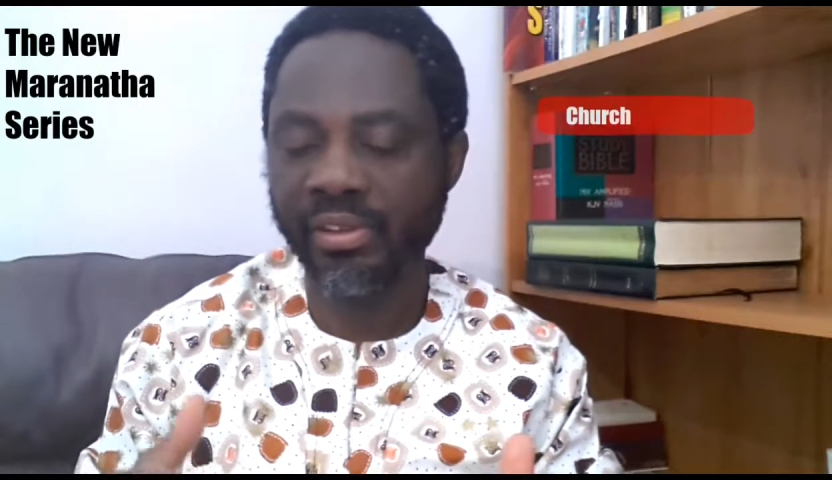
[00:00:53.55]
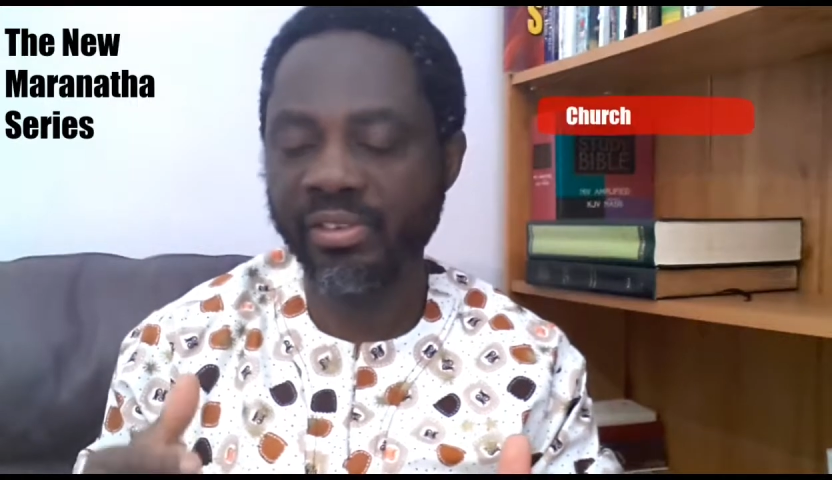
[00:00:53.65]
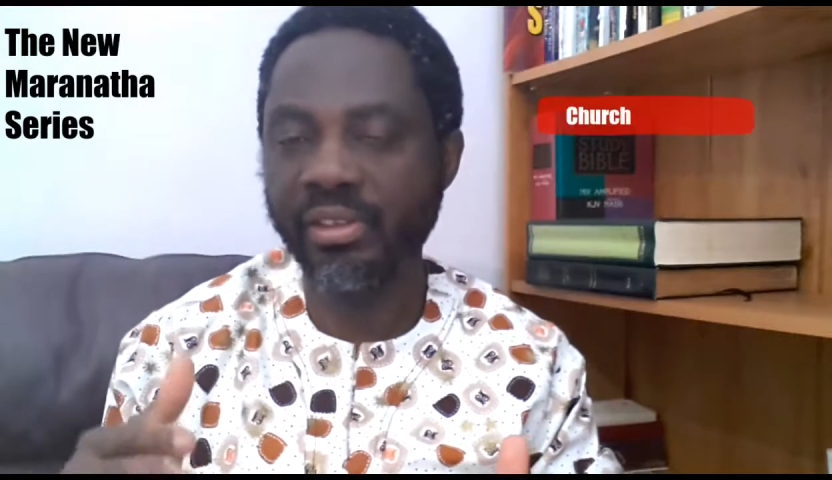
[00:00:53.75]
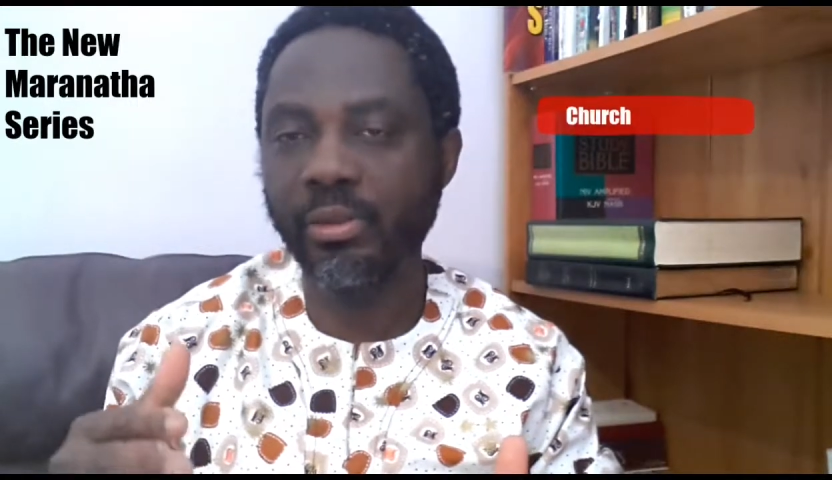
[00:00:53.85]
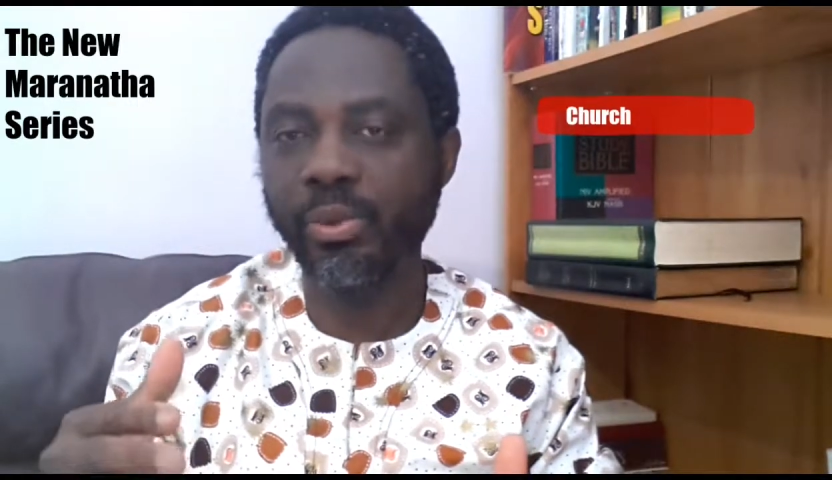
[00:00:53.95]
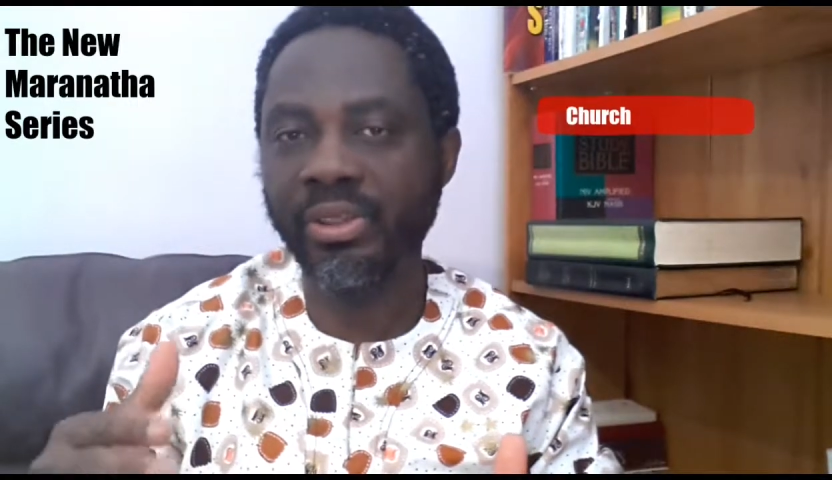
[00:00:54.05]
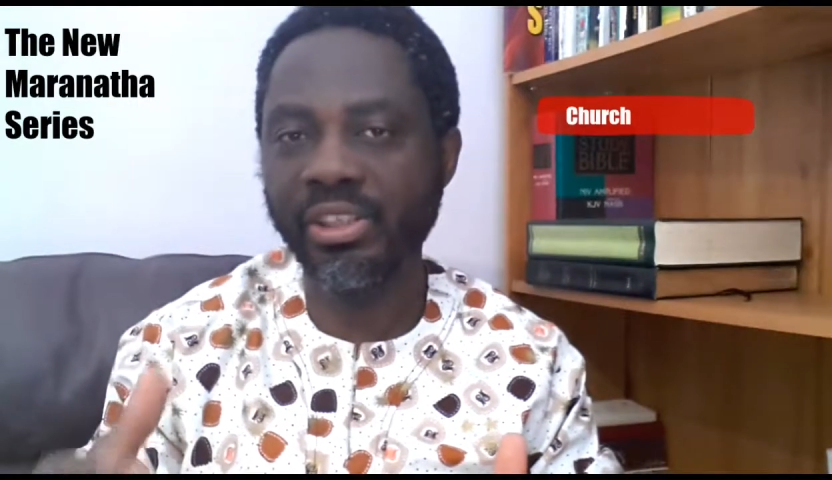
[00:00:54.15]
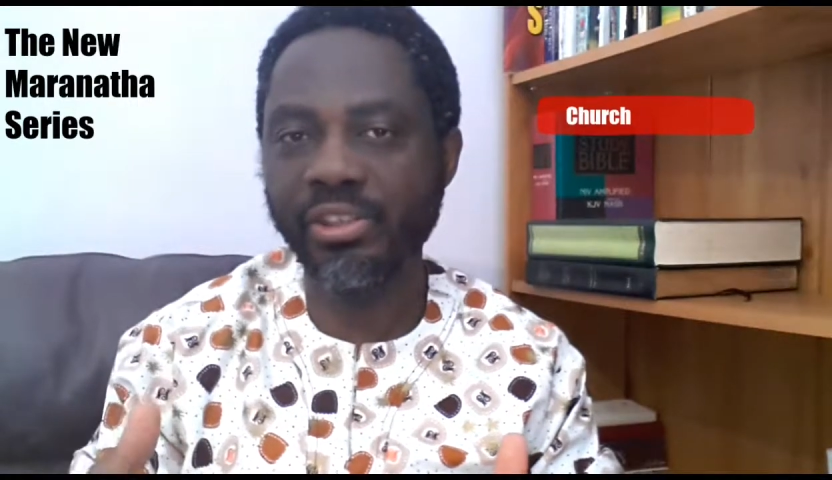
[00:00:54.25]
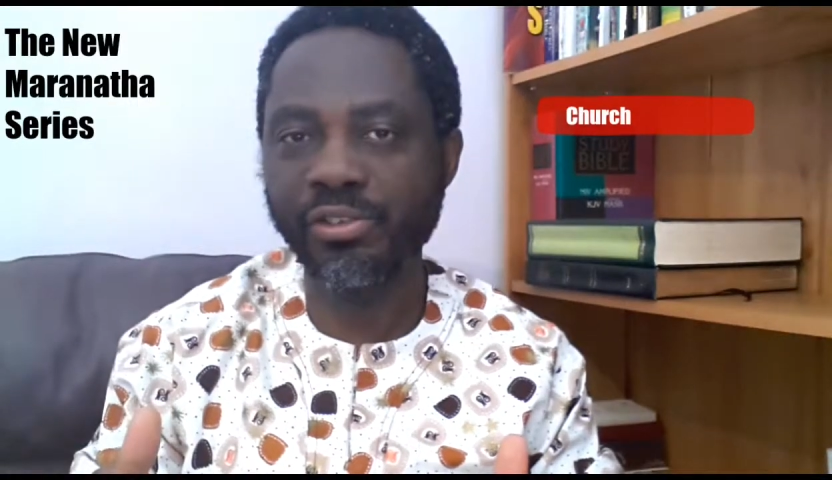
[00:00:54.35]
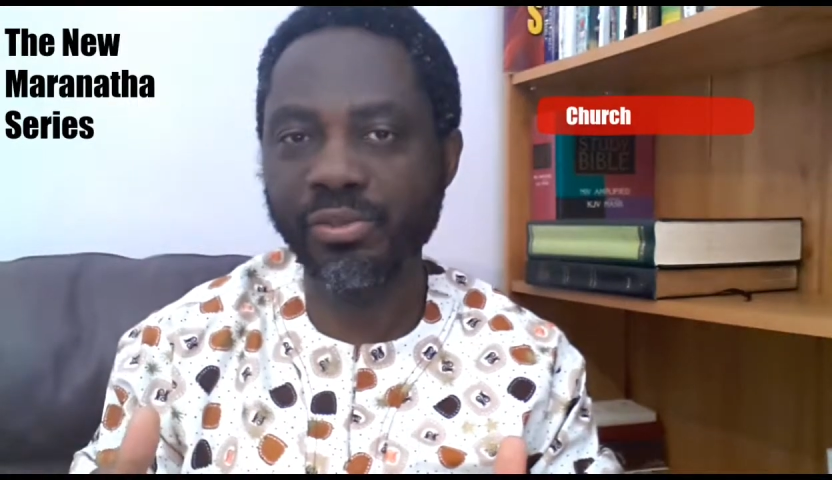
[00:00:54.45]
is dealing with
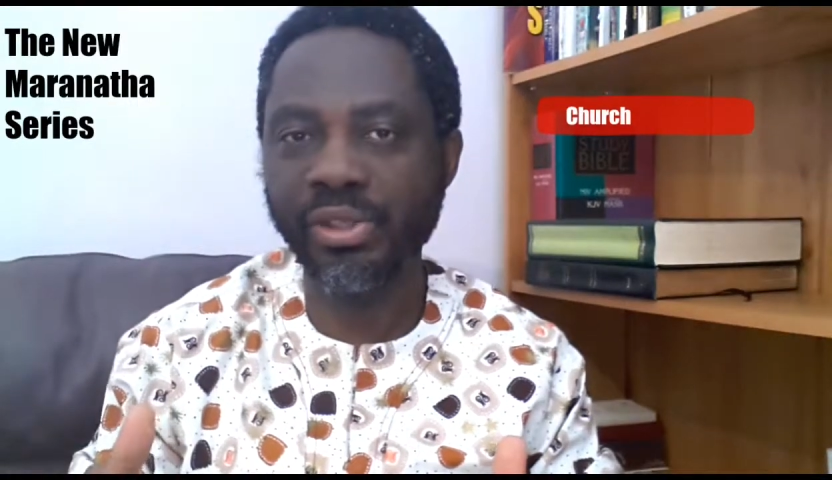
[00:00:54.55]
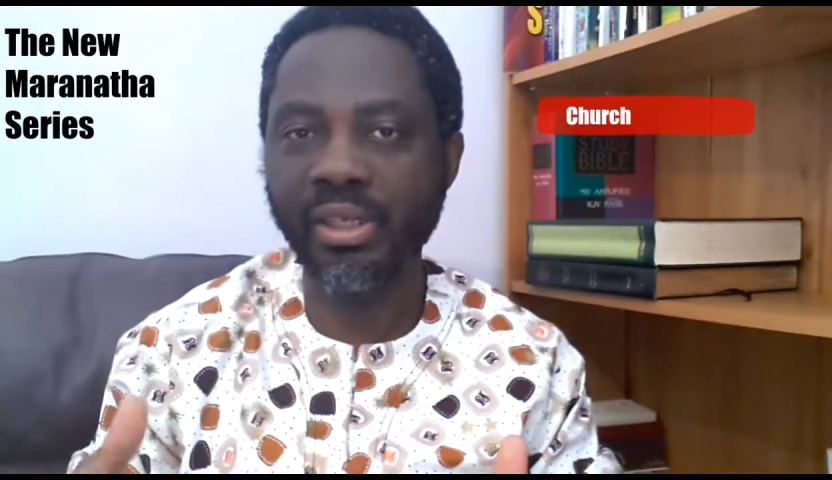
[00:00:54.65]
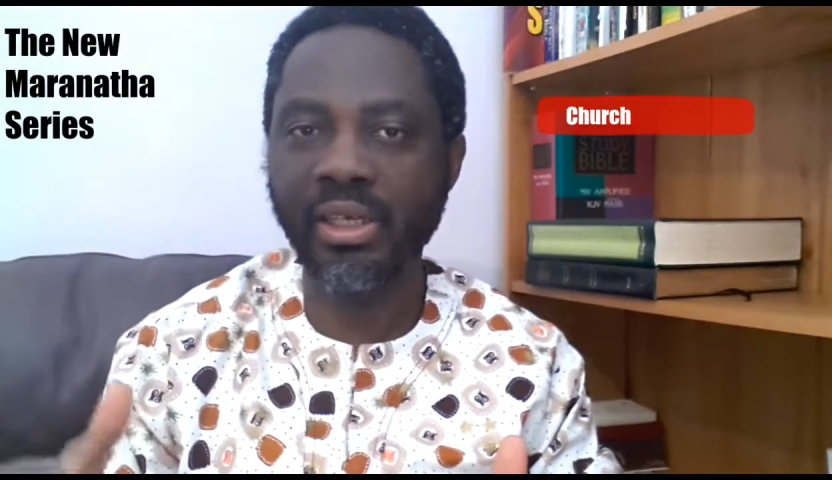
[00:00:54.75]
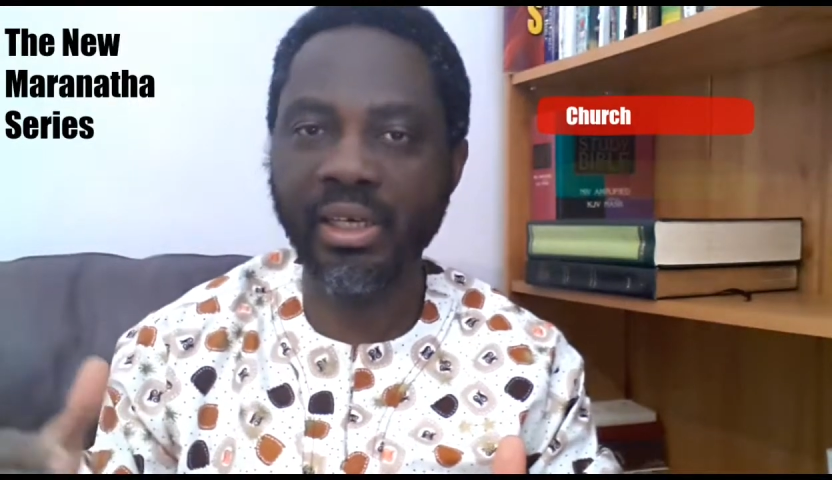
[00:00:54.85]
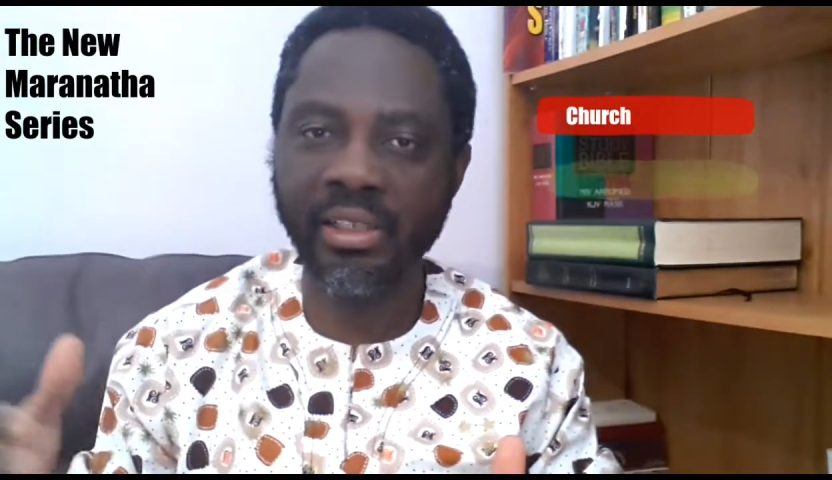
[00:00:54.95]
Israel,